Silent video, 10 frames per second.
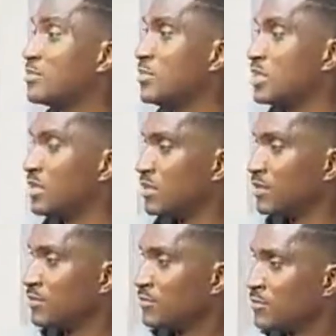in me.
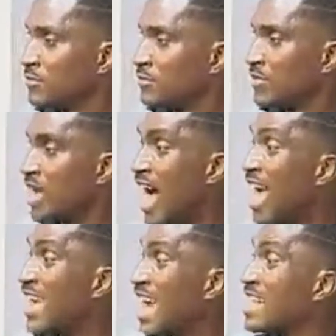
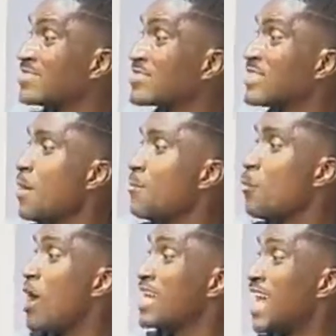I can sleep
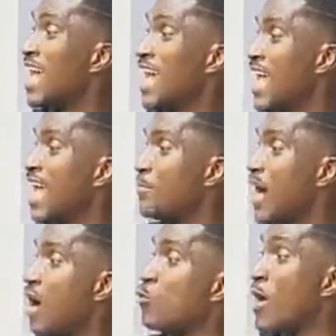one A M
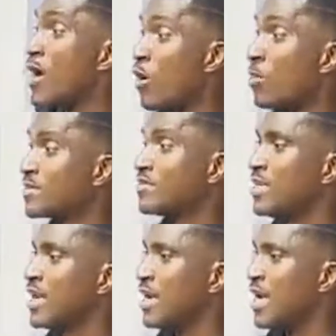and wake up three
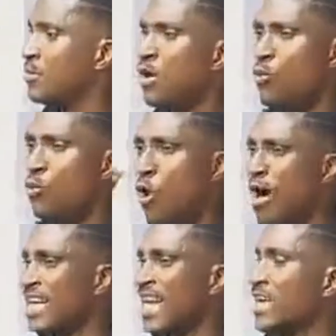A M
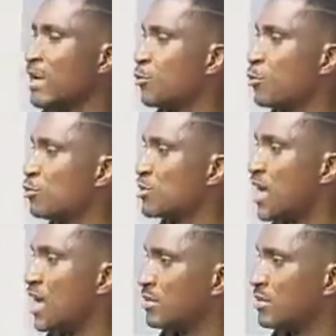Walk like a producer.